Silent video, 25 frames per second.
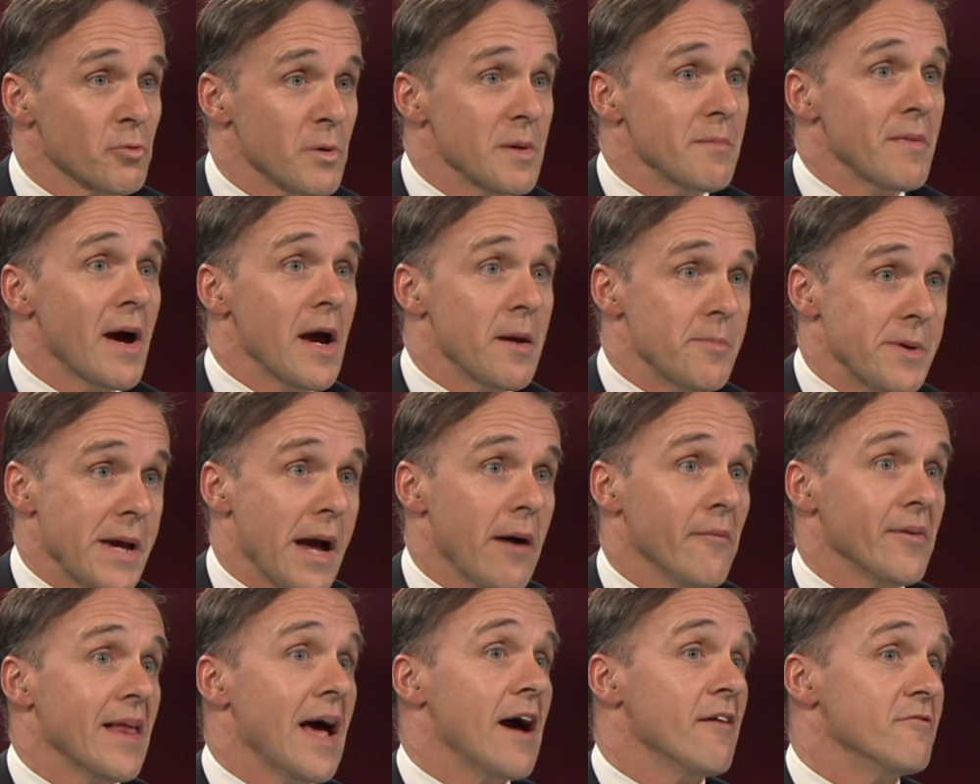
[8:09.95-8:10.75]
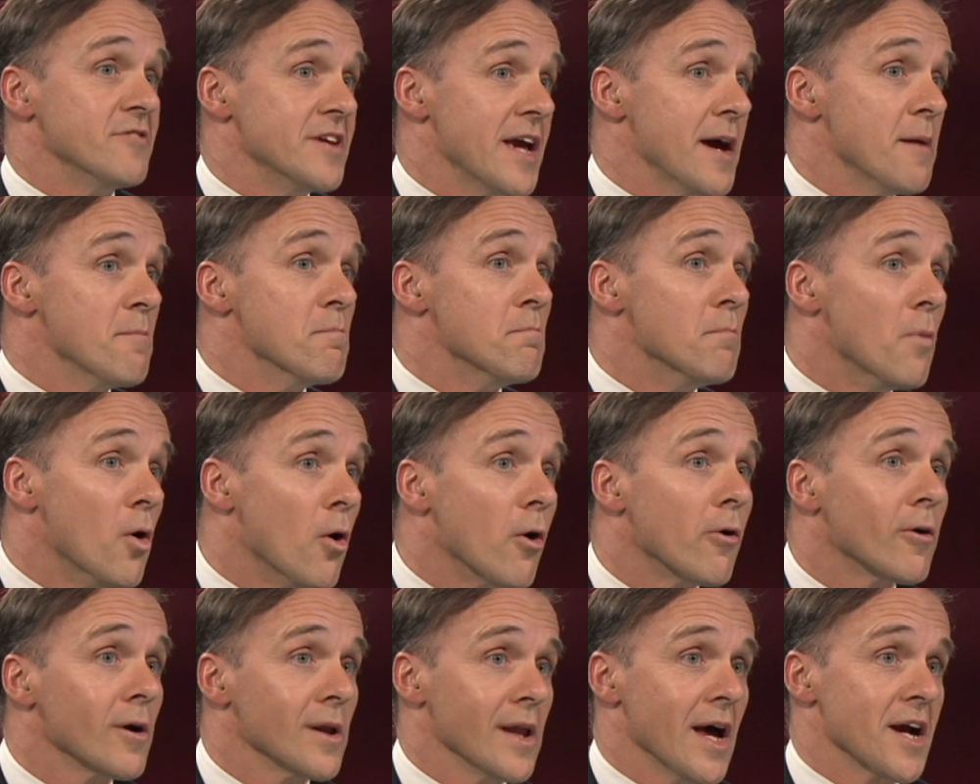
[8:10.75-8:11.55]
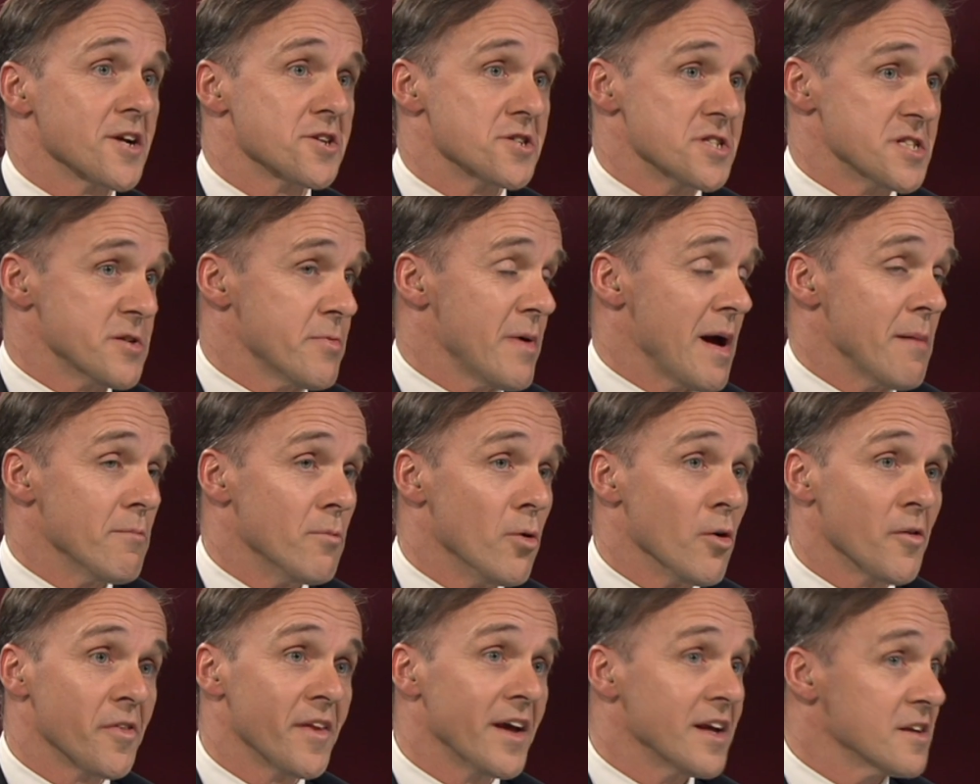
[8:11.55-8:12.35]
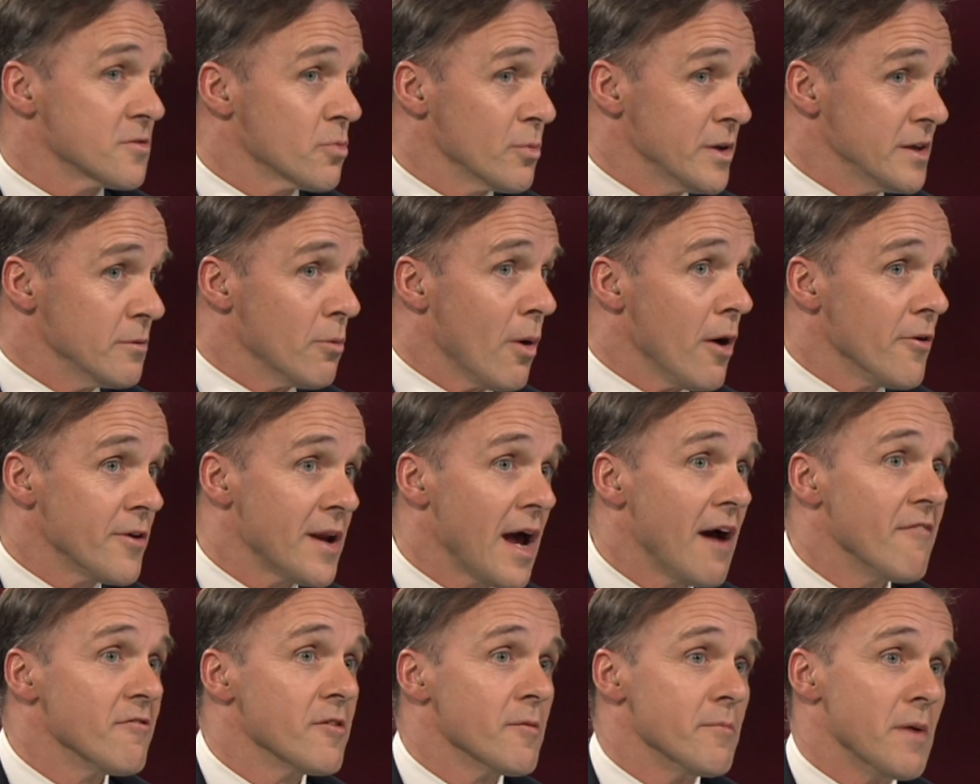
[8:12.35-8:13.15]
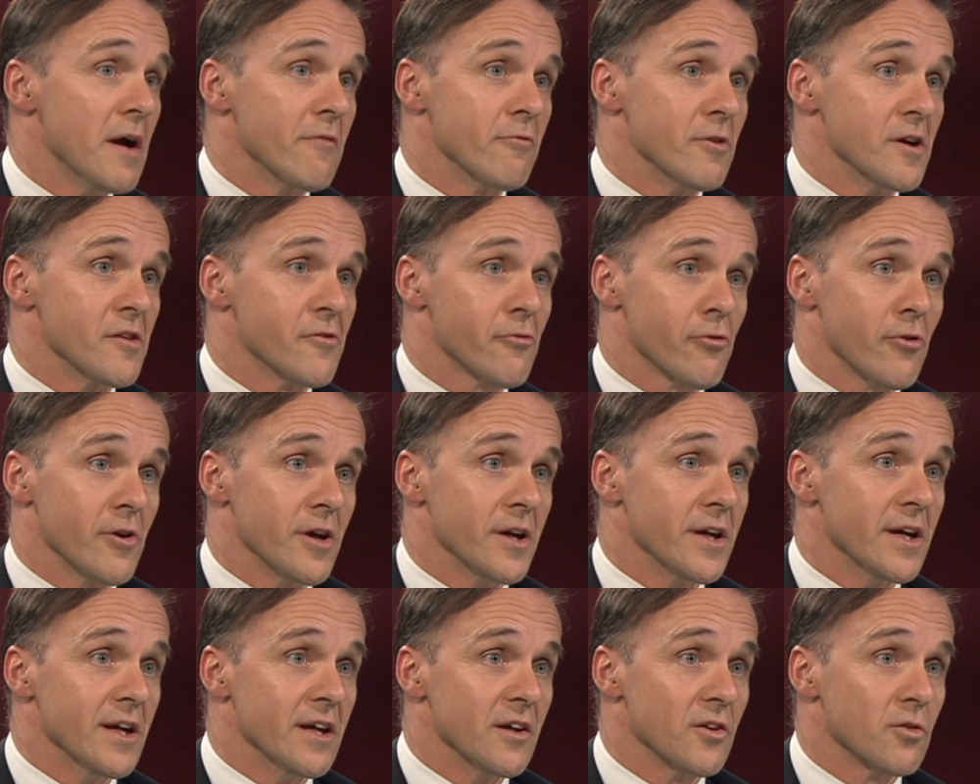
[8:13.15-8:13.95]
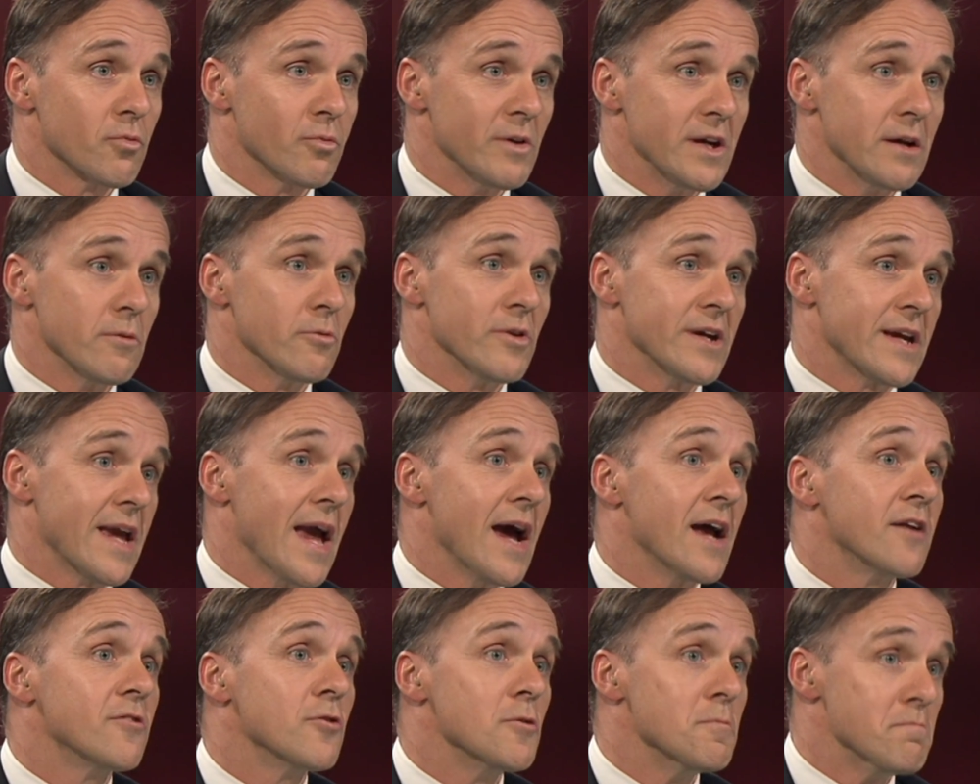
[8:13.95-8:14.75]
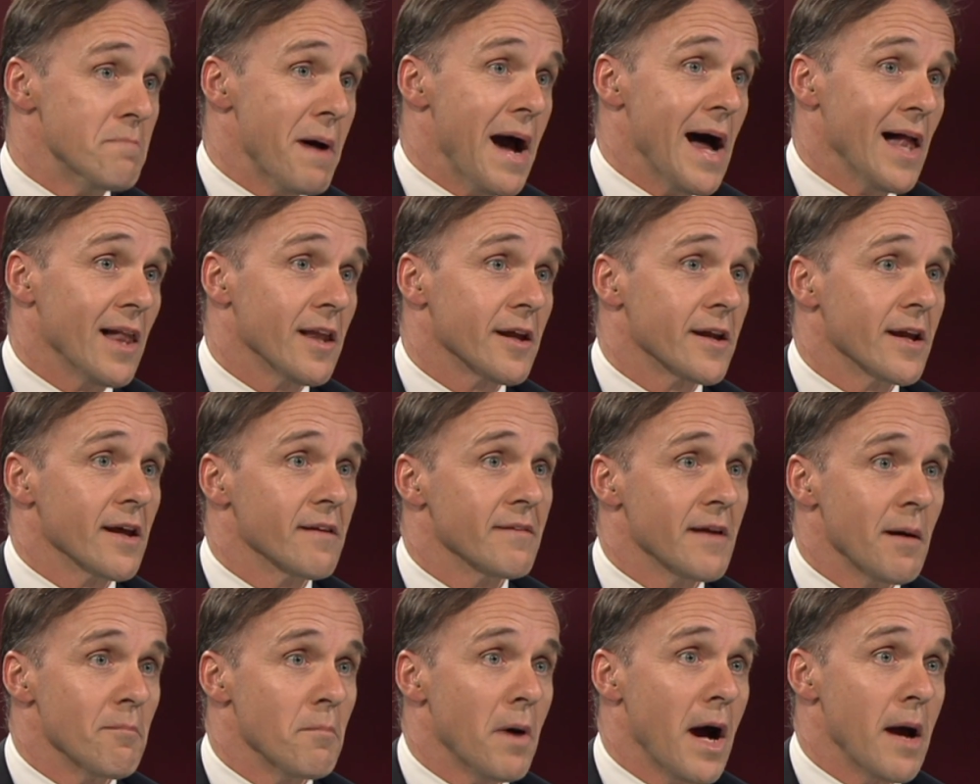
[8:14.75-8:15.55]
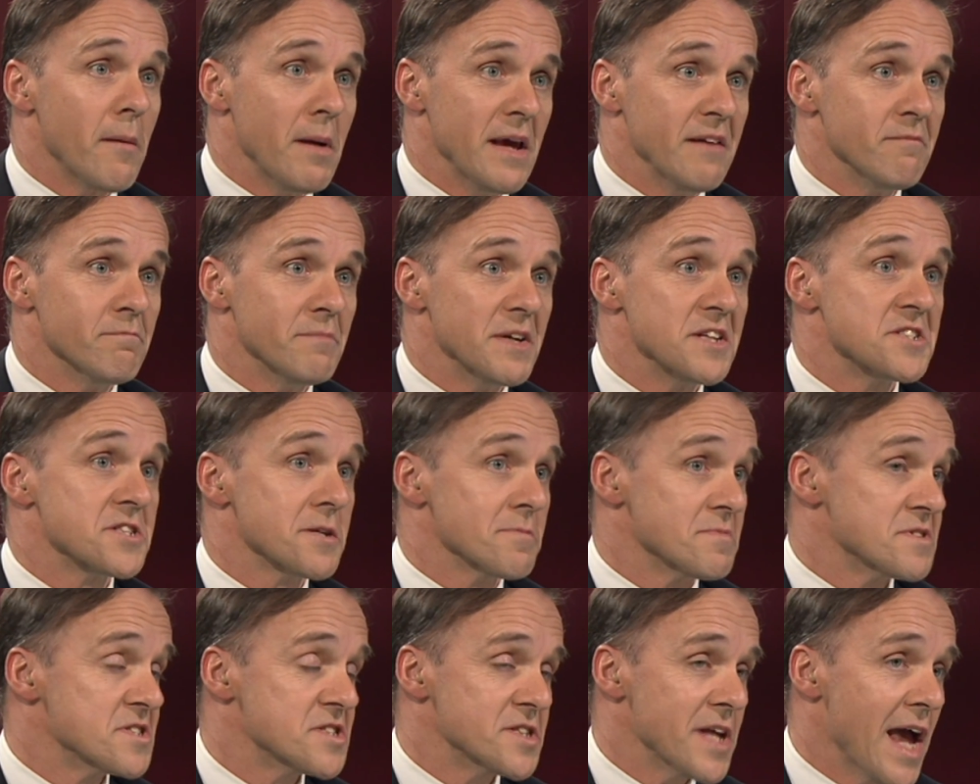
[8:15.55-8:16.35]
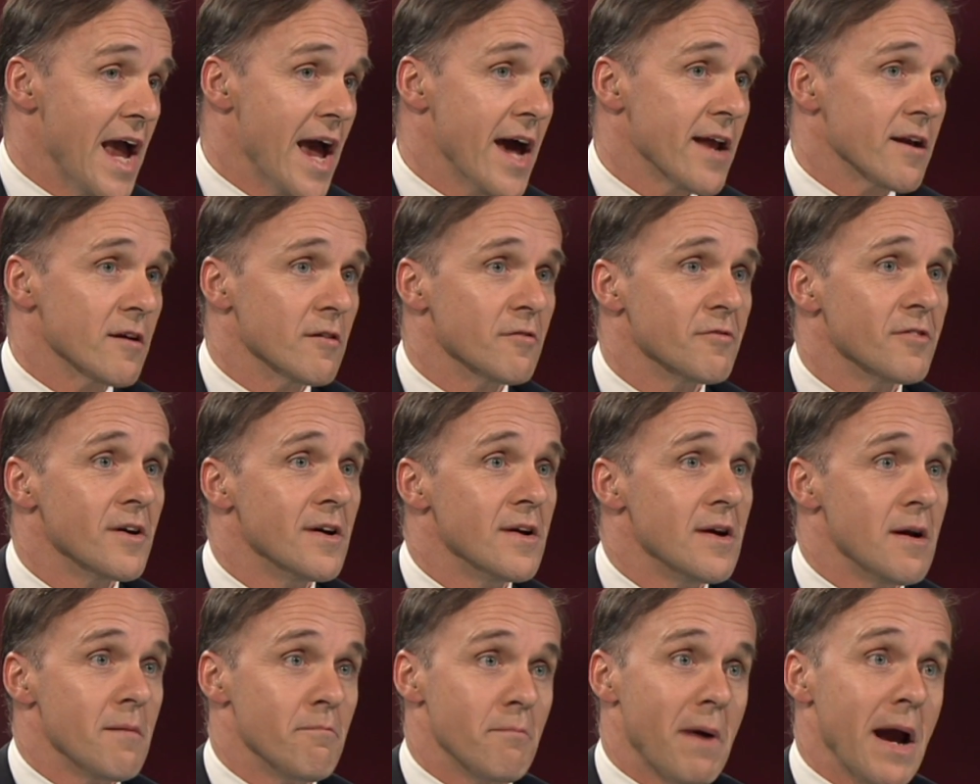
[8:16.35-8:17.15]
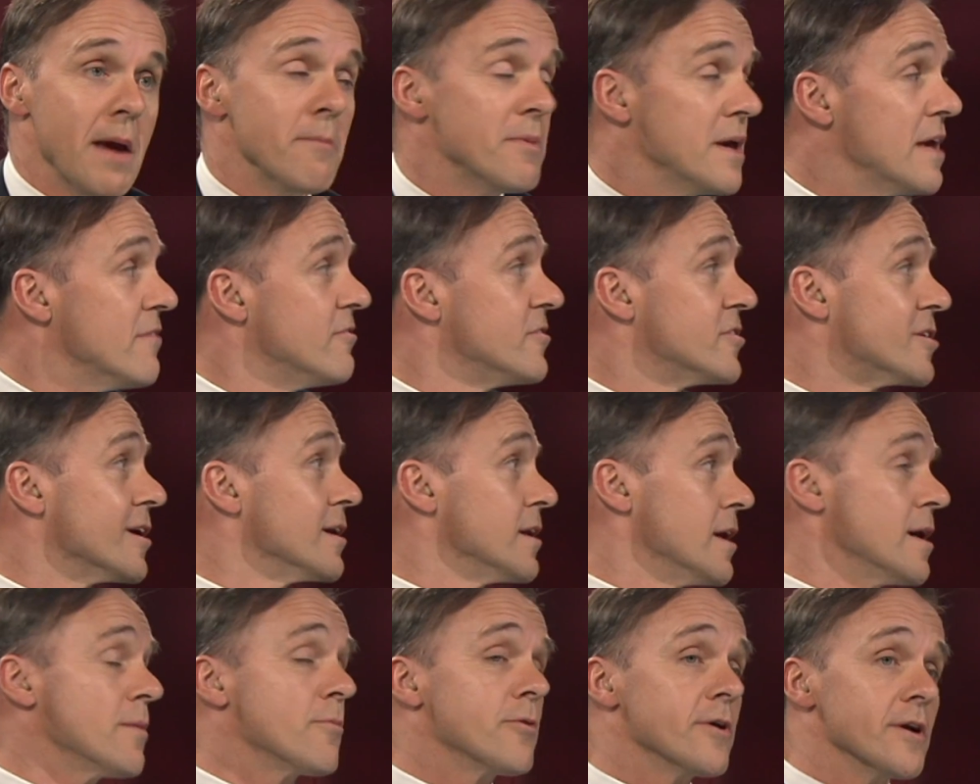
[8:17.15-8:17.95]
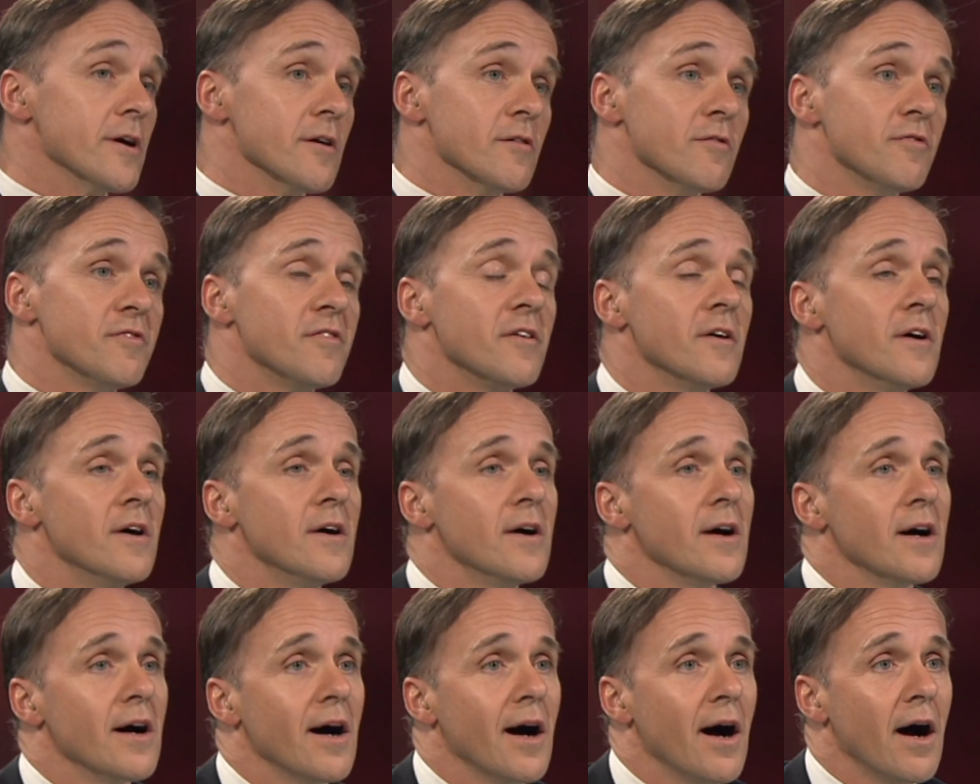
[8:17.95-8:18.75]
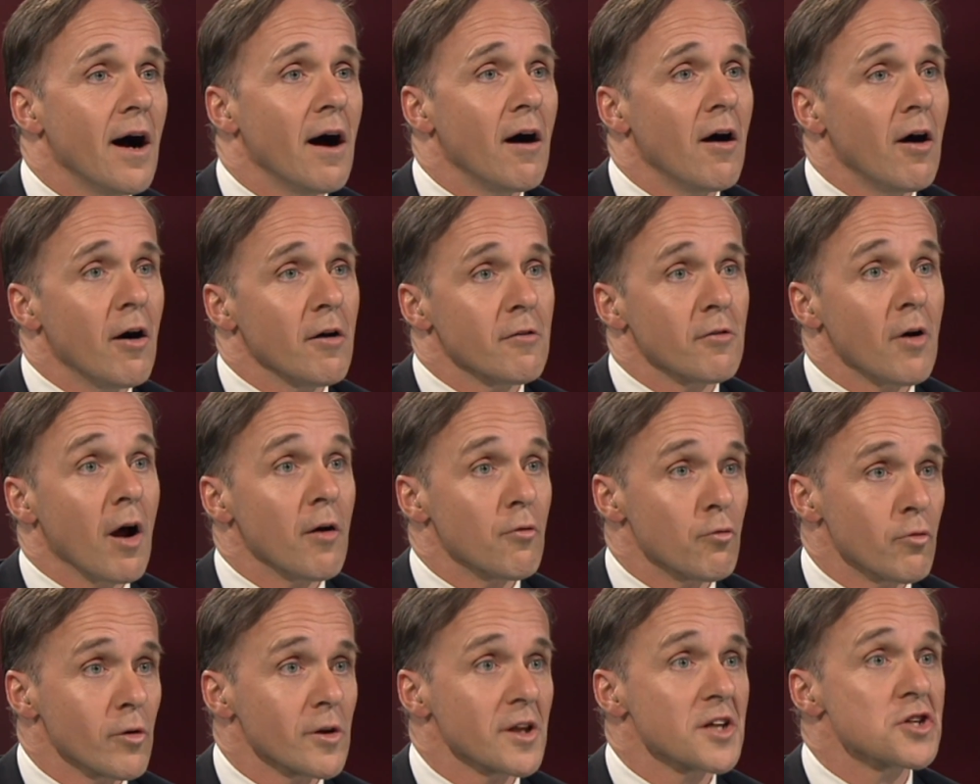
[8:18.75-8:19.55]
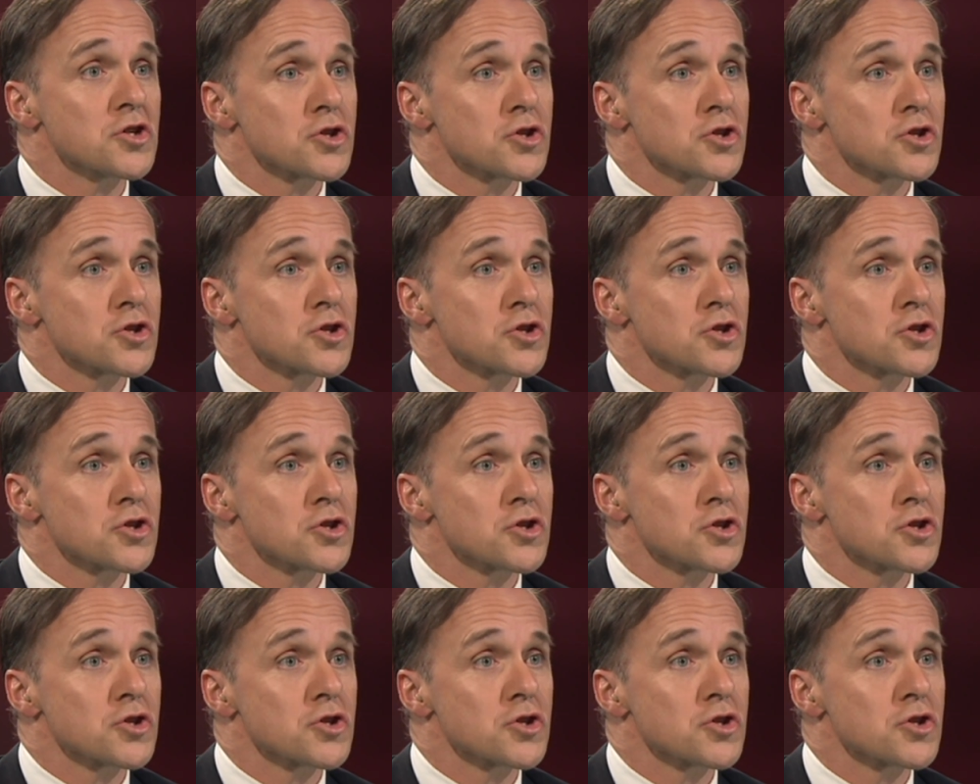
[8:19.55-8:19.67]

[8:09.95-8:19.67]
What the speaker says: We may be able to have yet more elections about more things. We won't have them every 3 years. We can do balloting that might even be substantive, maybe even deliberative. On really